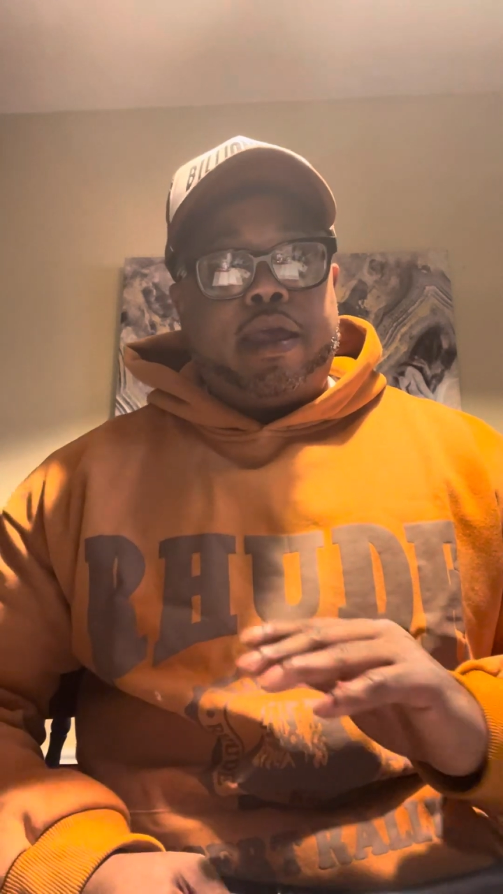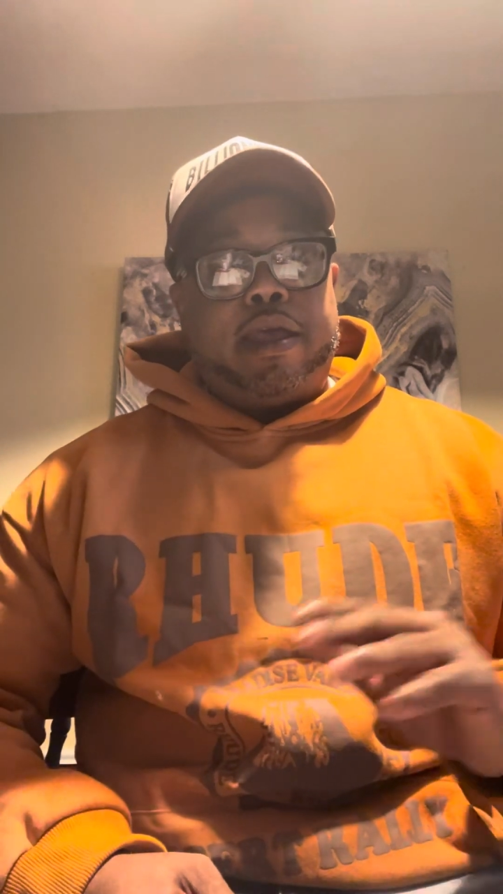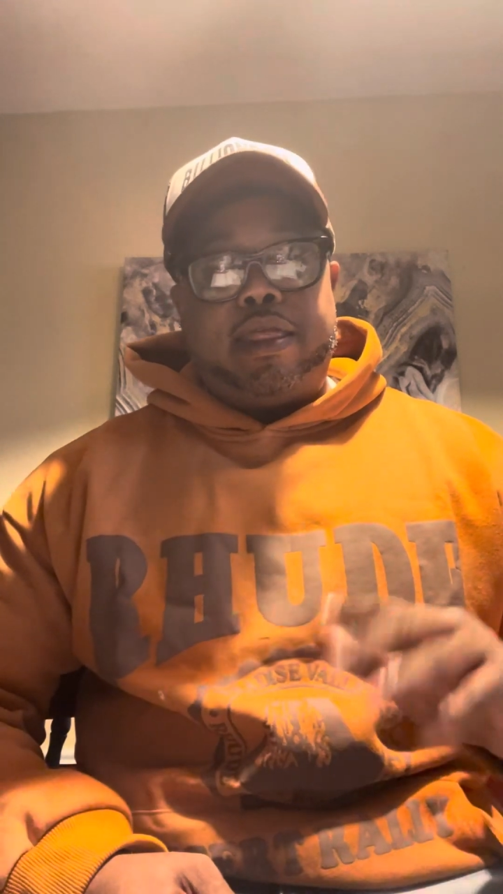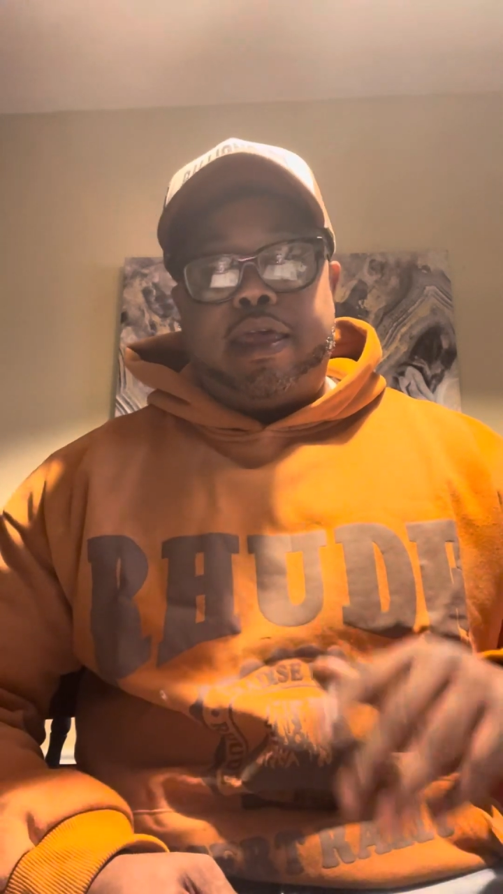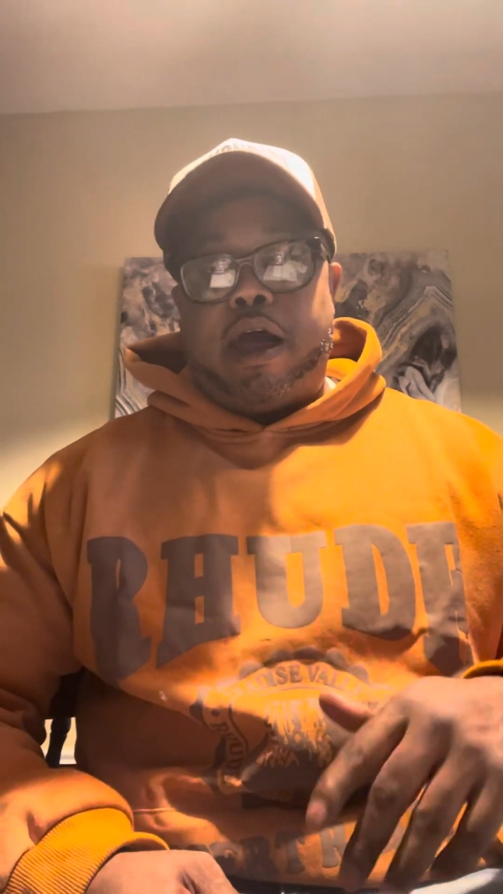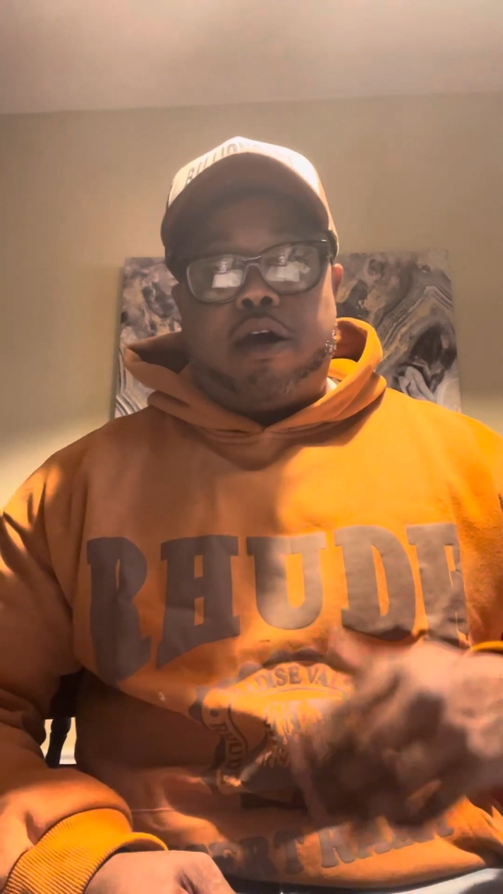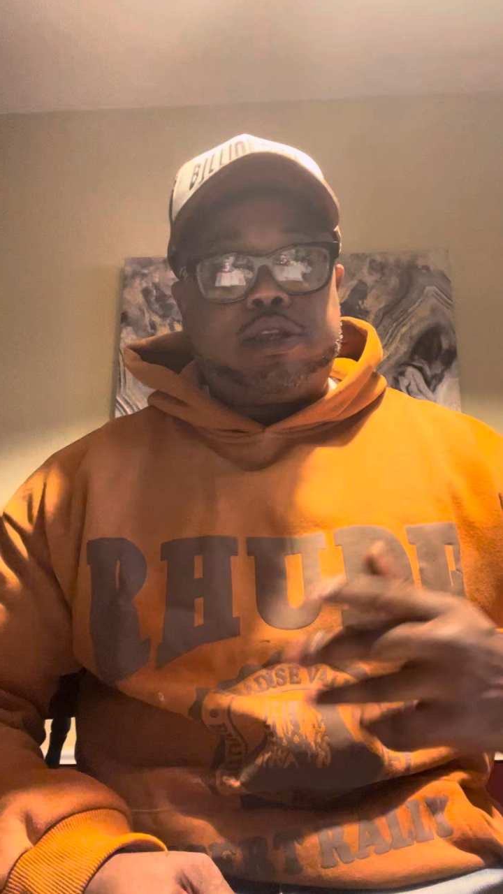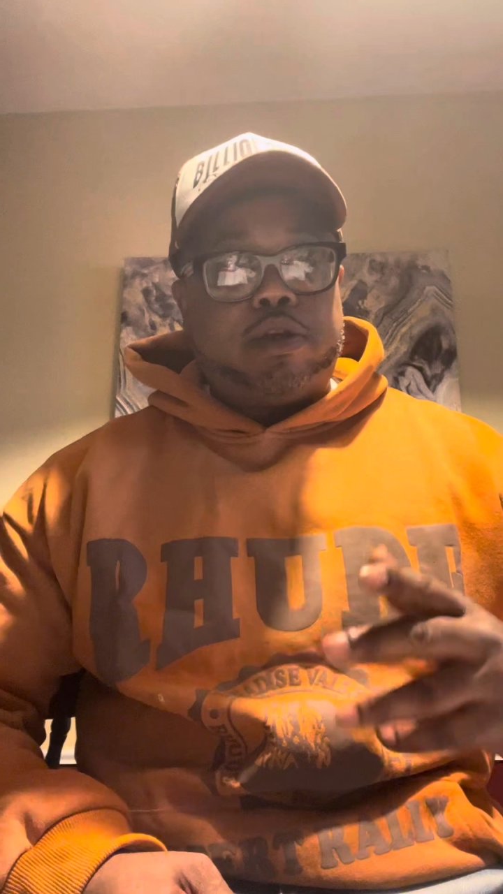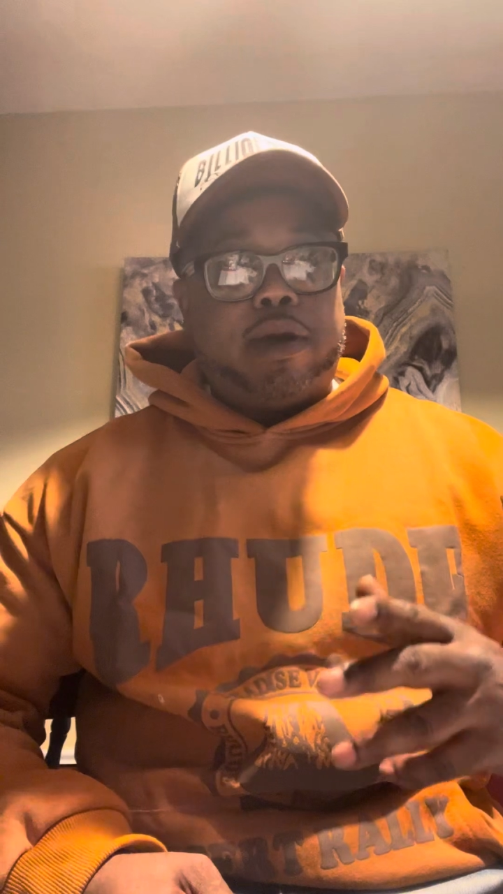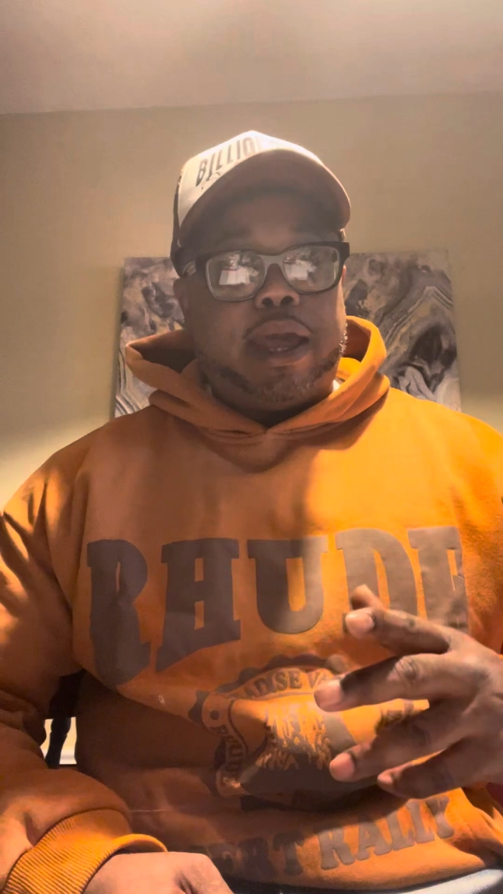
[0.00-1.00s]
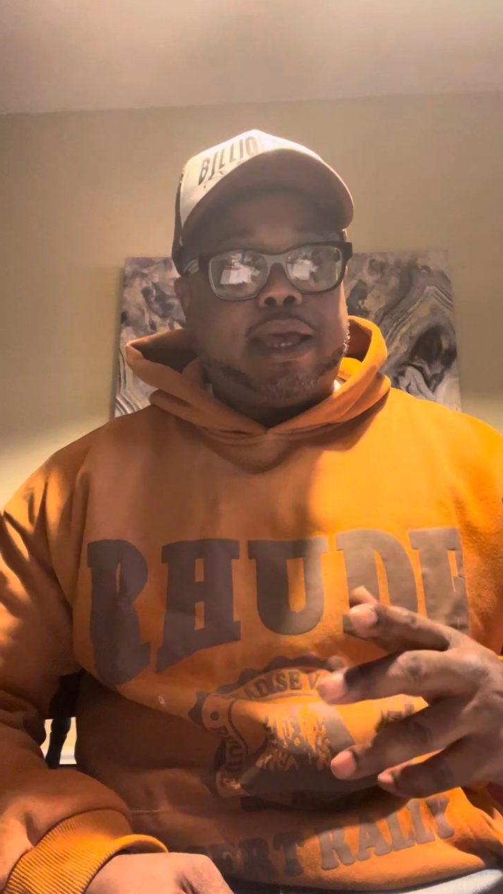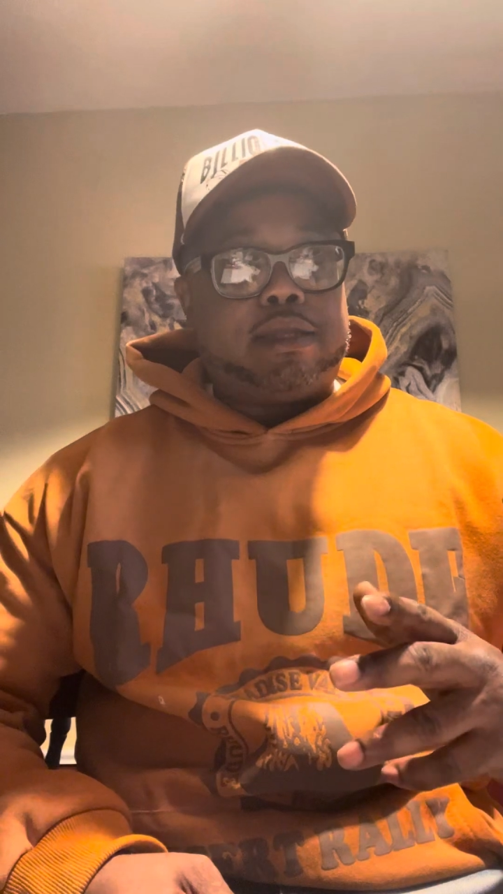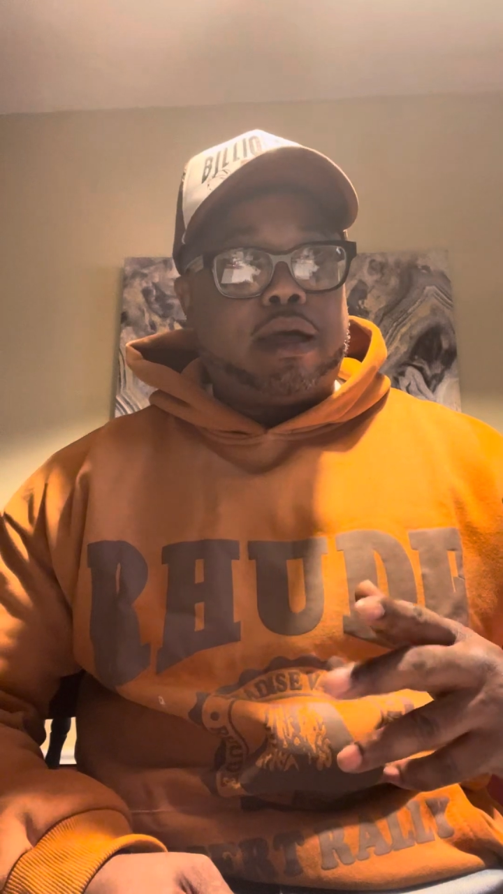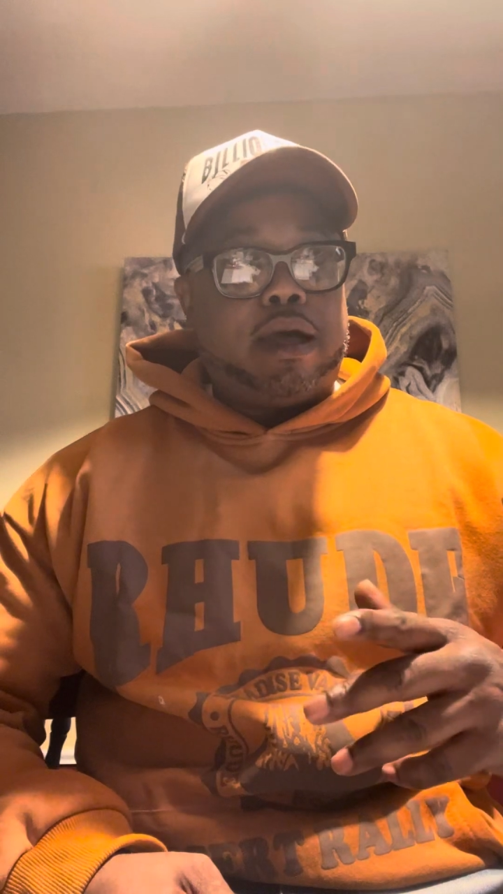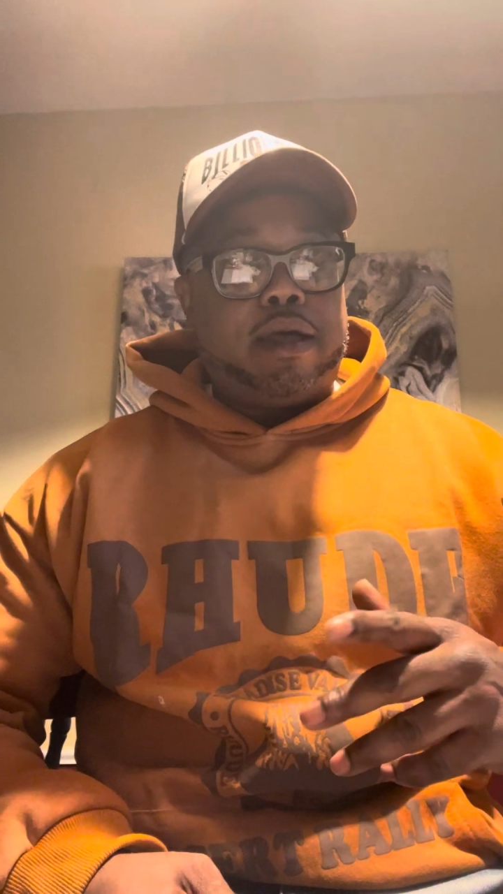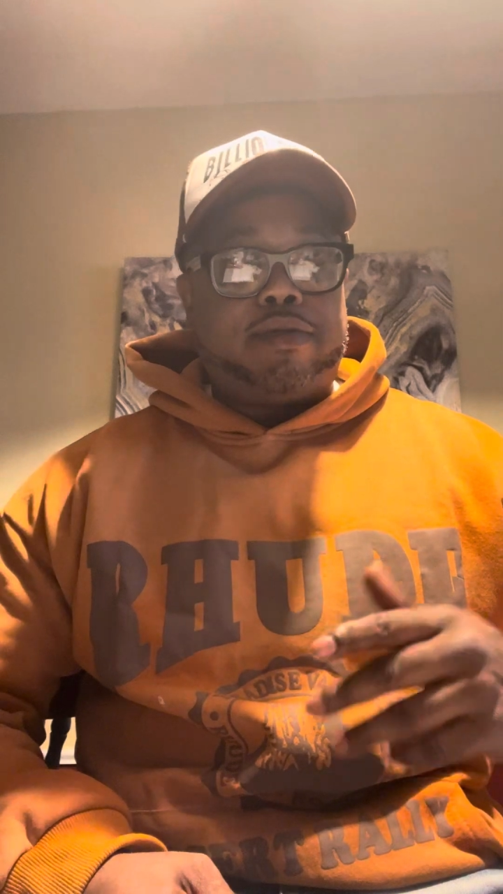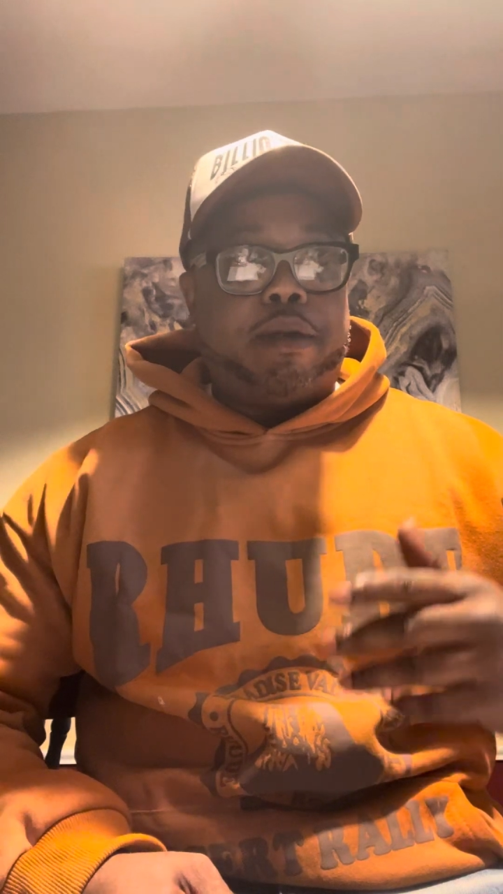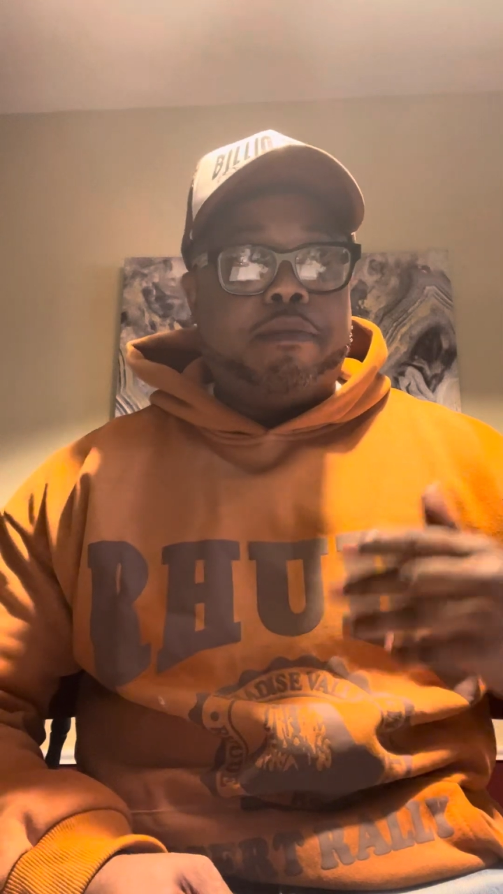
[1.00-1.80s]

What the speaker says: And then also has the